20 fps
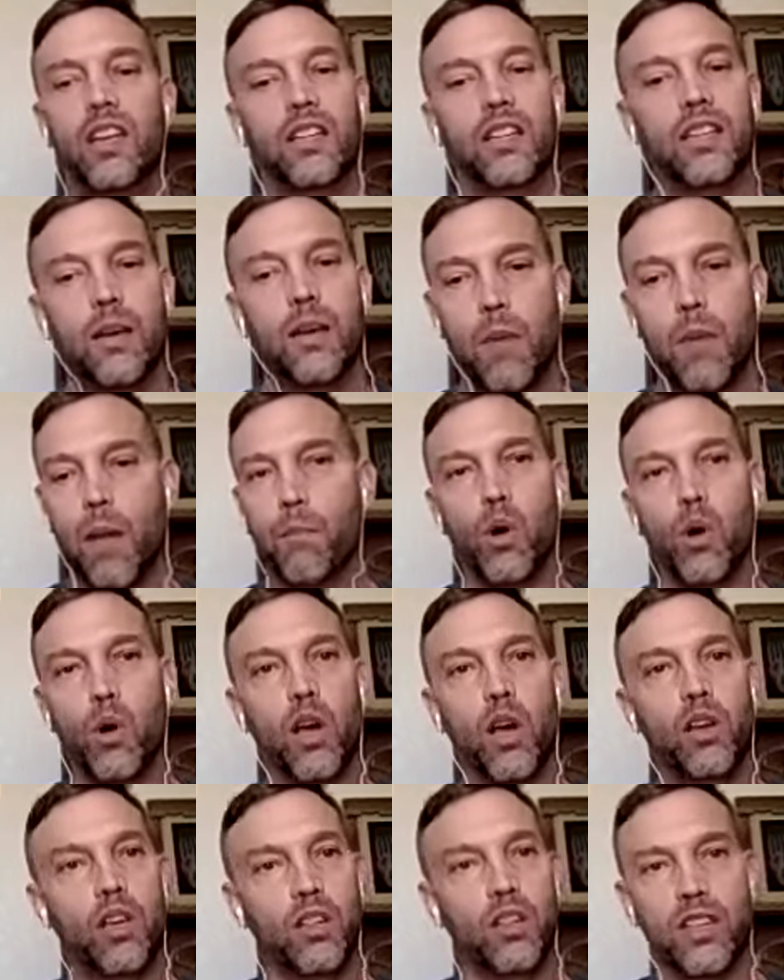Get my
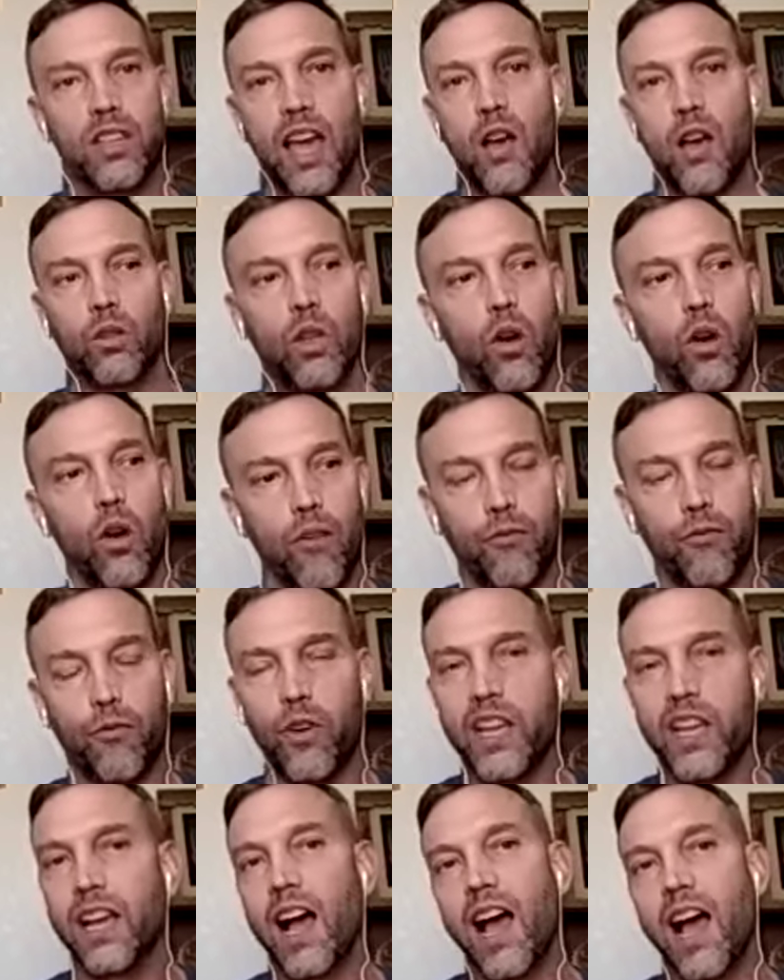book. Download our free
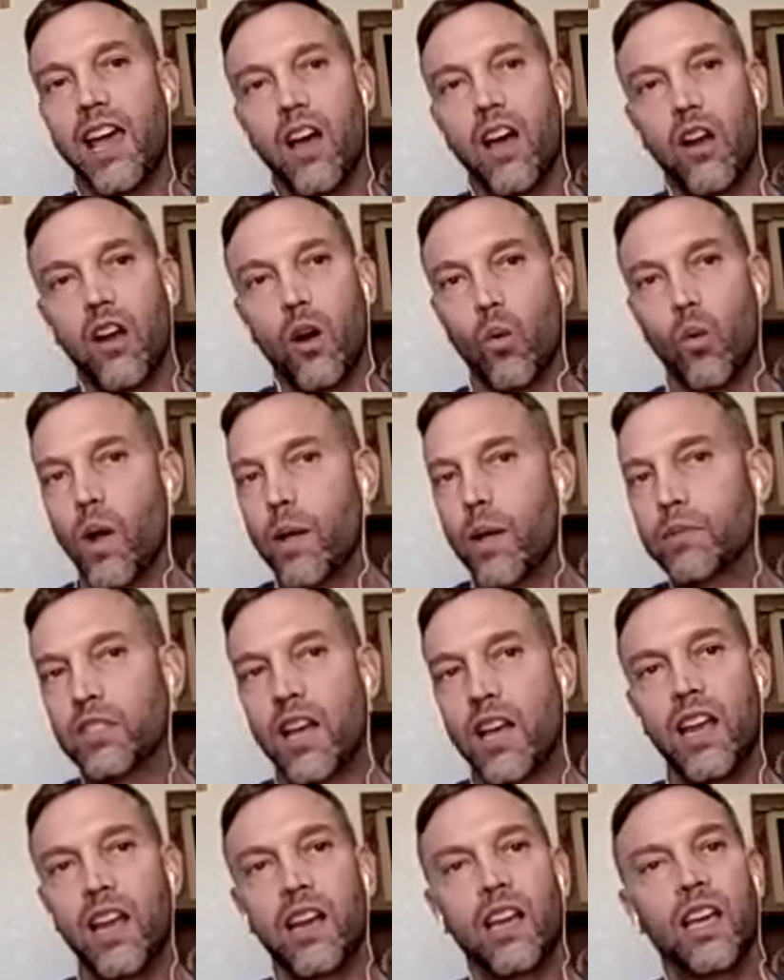guide on our website.